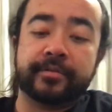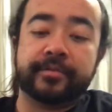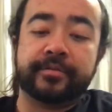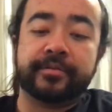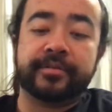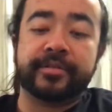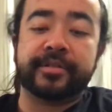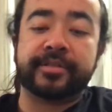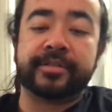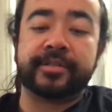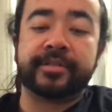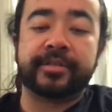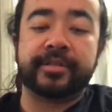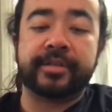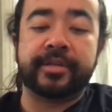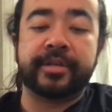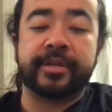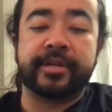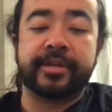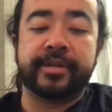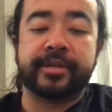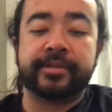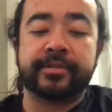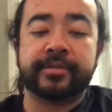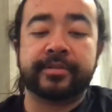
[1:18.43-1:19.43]
this
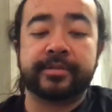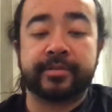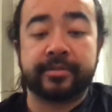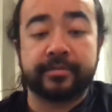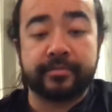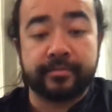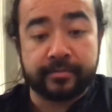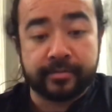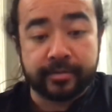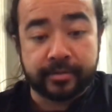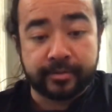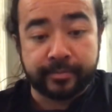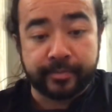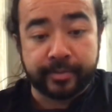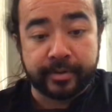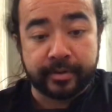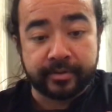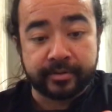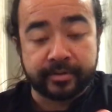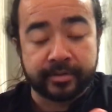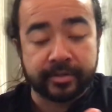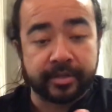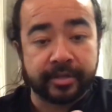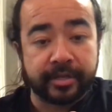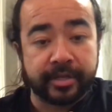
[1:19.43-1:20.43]
is
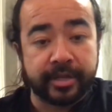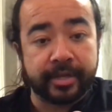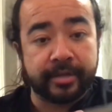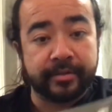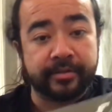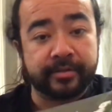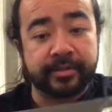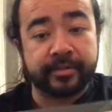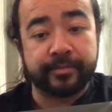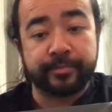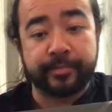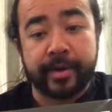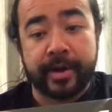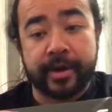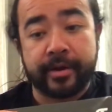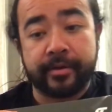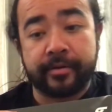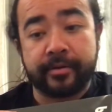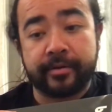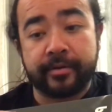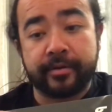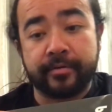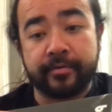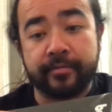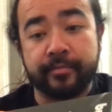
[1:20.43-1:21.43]
supposedly the
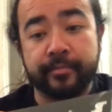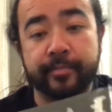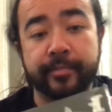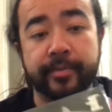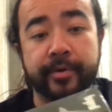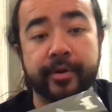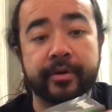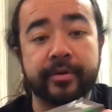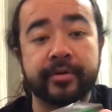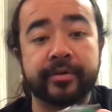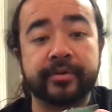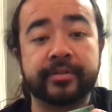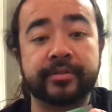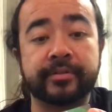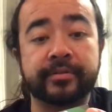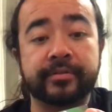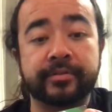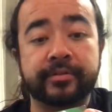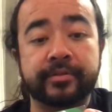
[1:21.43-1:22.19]
Spyderco Byrd